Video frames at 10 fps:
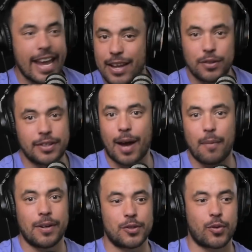He could double
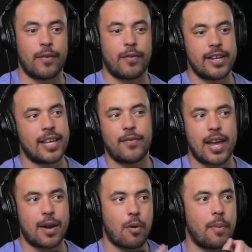his revies if he had
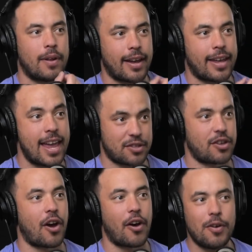a proper. Like he has a
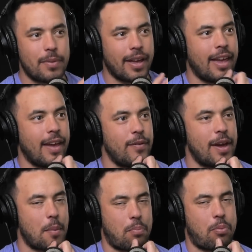go, but if he had
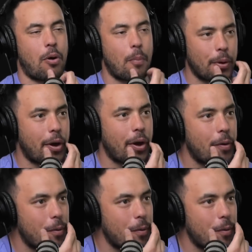a proper go,